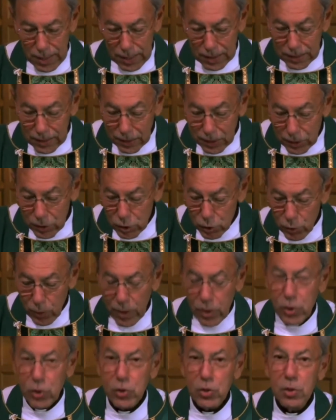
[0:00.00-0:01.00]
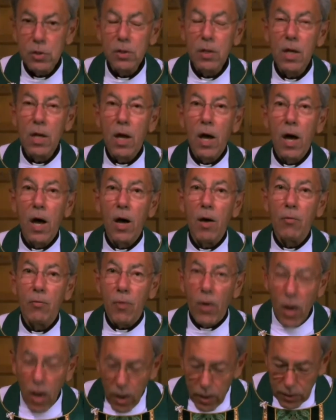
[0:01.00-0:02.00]
the destruction of
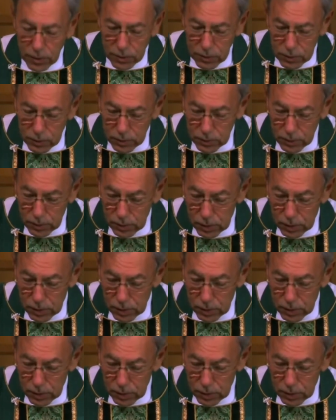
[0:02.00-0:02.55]
heart,